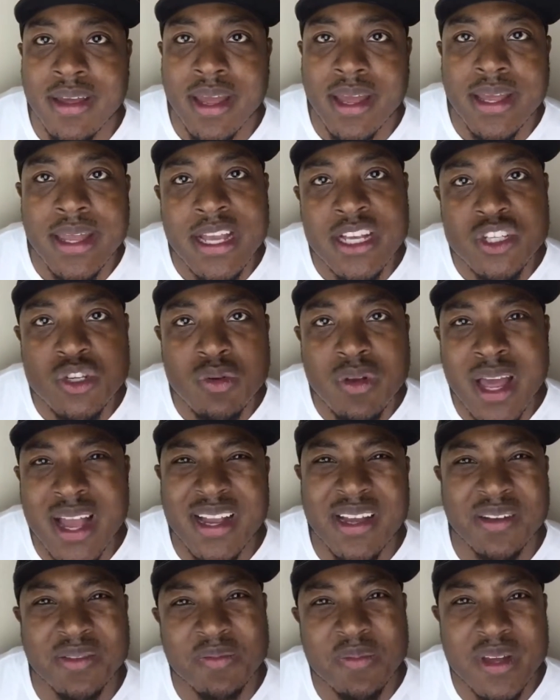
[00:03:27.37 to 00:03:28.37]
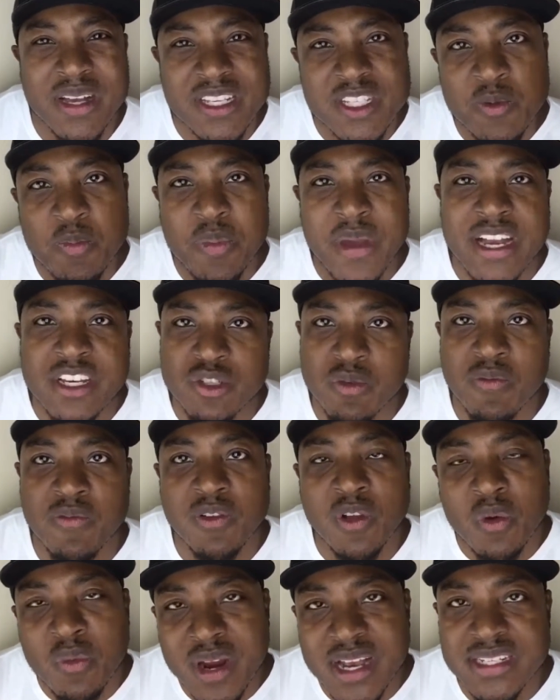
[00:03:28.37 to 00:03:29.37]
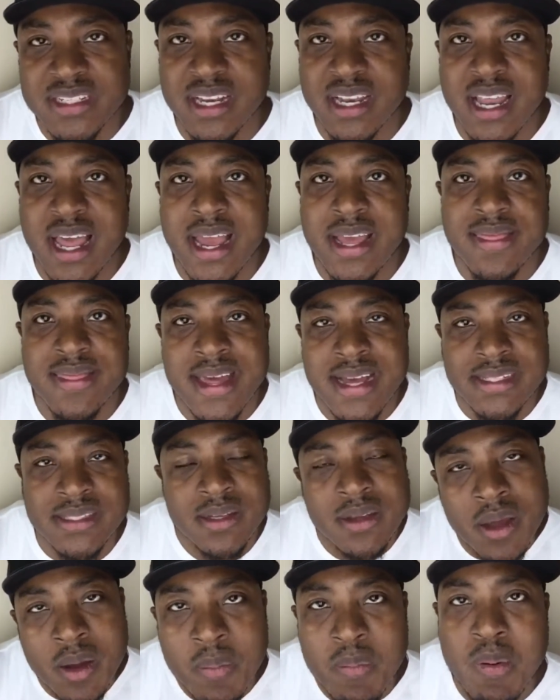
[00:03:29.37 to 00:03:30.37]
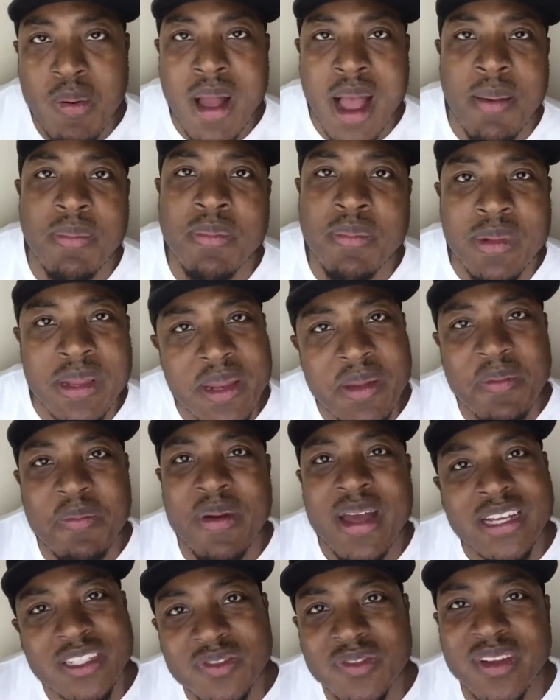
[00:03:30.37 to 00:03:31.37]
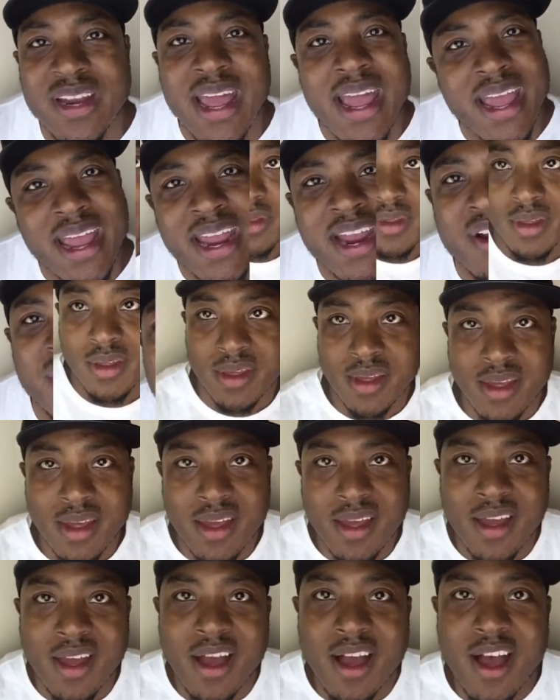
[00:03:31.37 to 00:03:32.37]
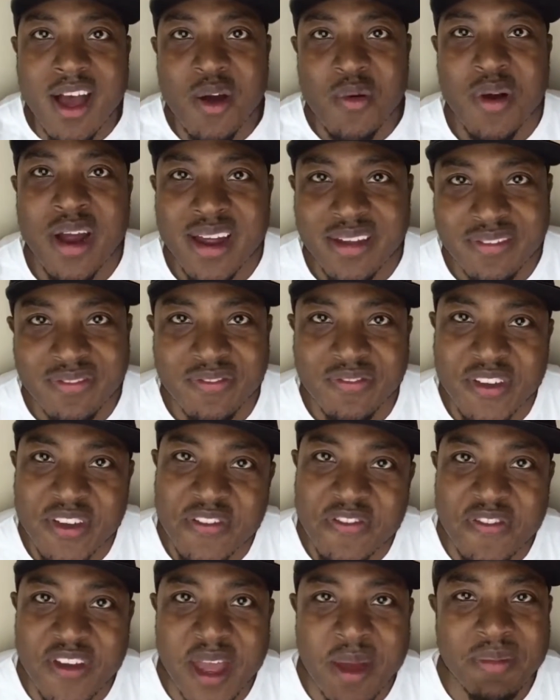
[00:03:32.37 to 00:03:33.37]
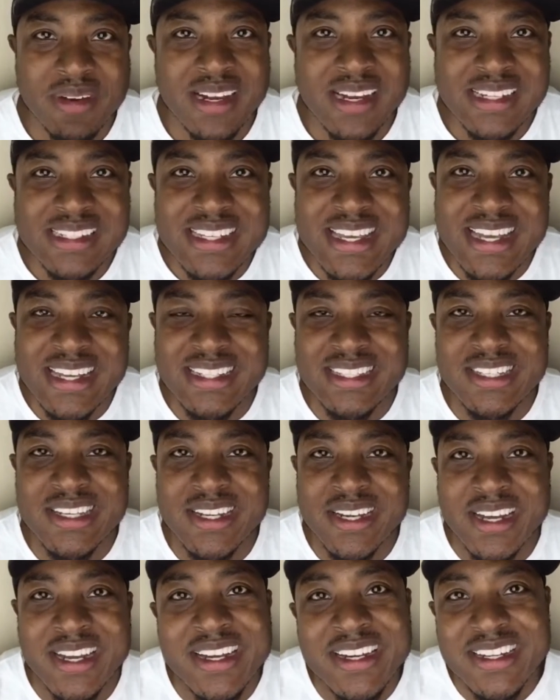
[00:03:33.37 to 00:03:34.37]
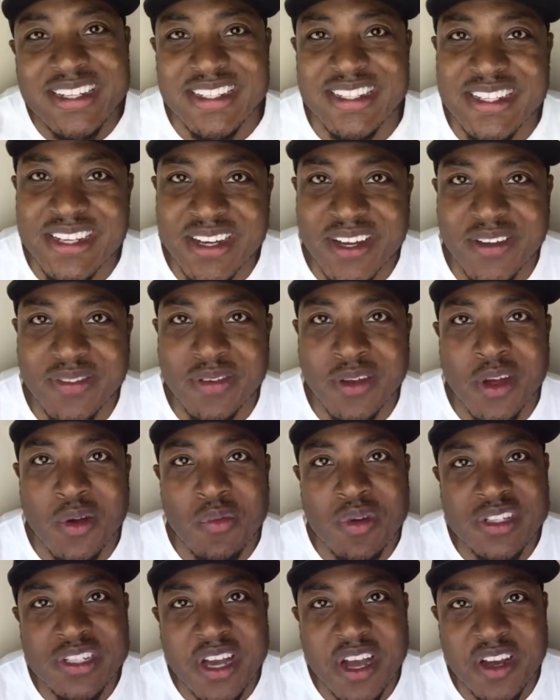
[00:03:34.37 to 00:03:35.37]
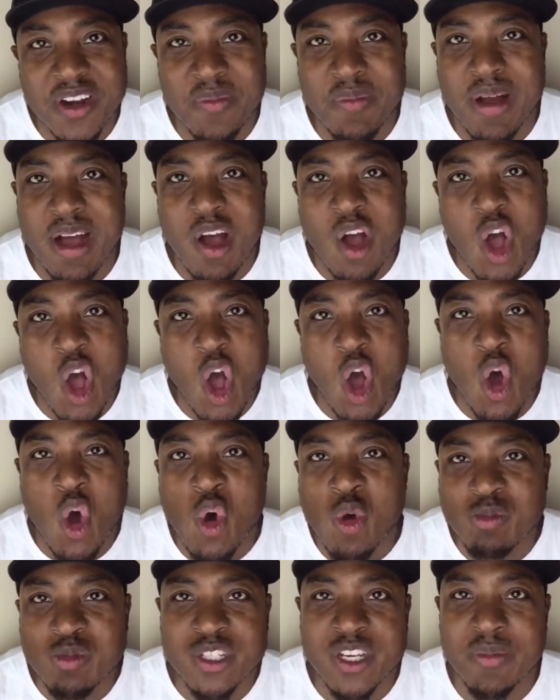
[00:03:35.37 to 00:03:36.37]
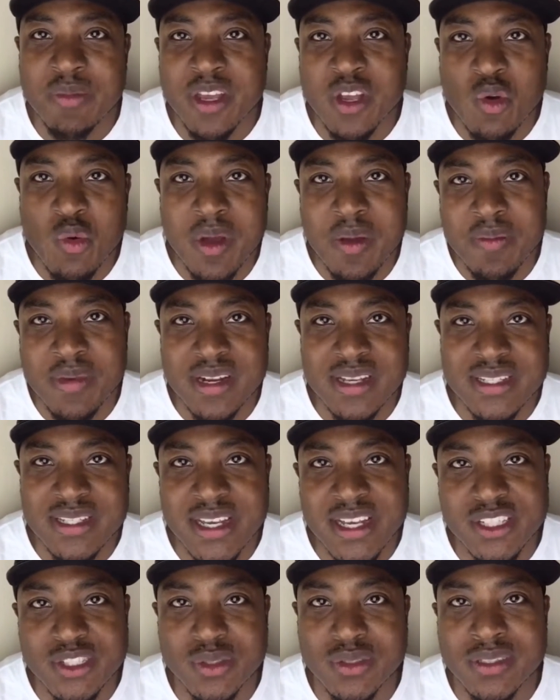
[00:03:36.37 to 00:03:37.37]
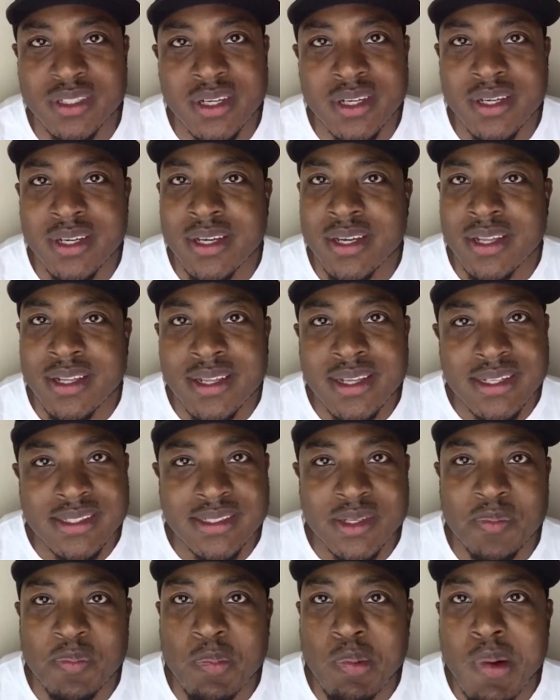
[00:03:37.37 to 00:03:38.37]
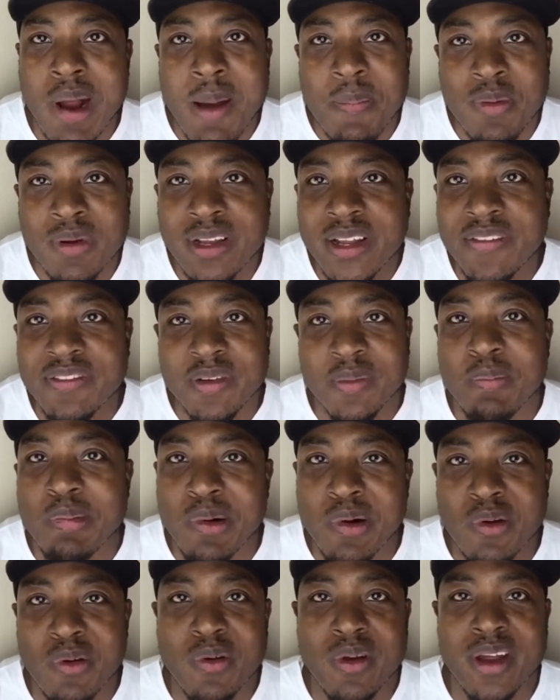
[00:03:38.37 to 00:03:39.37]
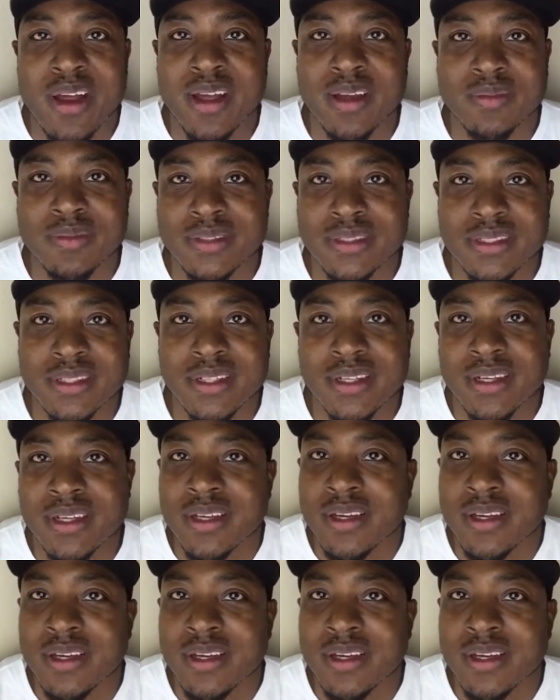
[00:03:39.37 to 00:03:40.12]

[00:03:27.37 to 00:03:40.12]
and get you like a spectrum fluorescent light. That's probably the best for that area. All right, Fit Family, let's get to the good stuff. We're talking about home gym equipment essentials. Listen, proper lifting programs,